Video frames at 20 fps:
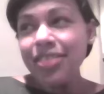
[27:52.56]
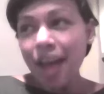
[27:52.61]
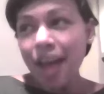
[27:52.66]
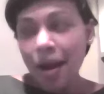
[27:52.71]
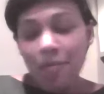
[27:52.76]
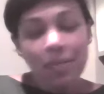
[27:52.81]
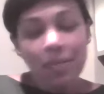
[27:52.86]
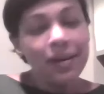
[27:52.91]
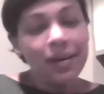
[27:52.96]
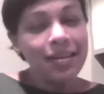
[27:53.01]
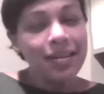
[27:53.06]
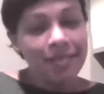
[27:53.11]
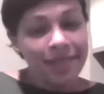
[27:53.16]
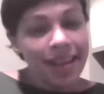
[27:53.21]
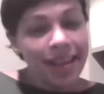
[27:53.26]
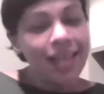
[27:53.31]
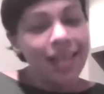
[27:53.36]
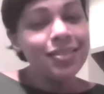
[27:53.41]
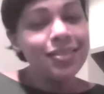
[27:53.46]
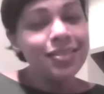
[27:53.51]
I believe
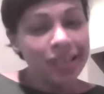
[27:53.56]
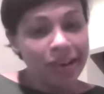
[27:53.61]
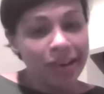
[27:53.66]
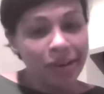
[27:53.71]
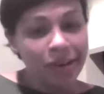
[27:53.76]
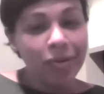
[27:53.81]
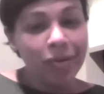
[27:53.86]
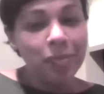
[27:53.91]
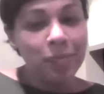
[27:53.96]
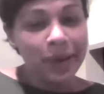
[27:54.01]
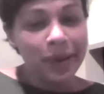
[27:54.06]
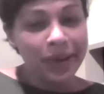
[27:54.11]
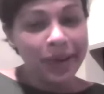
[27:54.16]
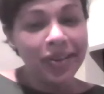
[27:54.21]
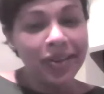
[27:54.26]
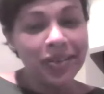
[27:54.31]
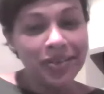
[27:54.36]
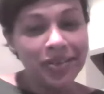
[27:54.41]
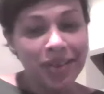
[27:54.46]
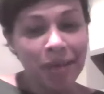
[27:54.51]
they do,
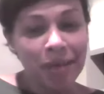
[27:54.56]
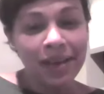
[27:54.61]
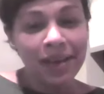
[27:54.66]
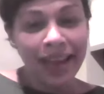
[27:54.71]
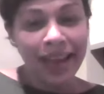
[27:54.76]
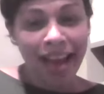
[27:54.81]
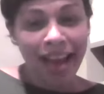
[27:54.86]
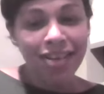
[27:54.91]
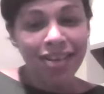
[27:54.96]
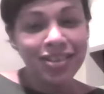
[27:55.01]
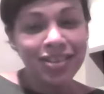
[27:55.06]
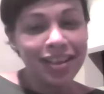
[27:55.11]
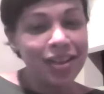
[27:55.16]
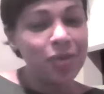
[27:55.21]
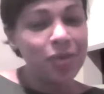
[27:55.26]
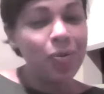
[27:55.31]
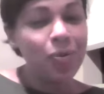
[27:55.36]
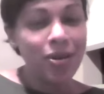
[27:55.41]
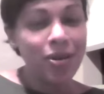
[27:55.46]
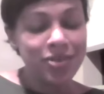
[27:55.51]
because I'm occasionally
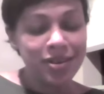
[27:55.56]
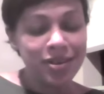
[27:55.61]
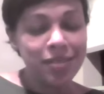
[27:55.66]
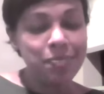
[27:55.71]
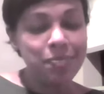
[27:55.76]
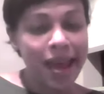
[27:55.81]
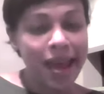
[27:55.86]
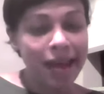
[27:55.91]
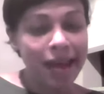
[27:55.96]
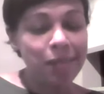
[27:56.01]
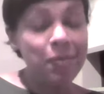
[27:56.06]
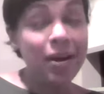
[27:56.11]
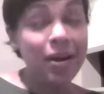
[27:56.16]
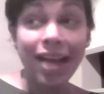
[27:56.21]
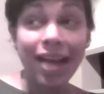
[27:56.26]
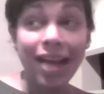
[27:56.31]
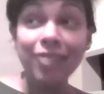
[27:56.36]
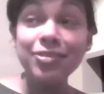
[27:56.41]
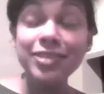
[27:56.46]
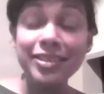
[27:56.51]
quoted back. My
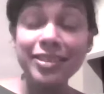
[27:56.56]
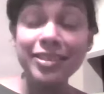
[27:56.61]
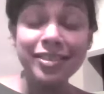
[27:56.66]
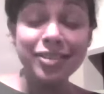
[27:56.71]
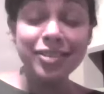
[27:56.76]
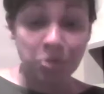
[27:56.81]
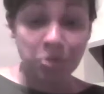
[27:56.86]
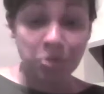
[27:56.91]
eldest is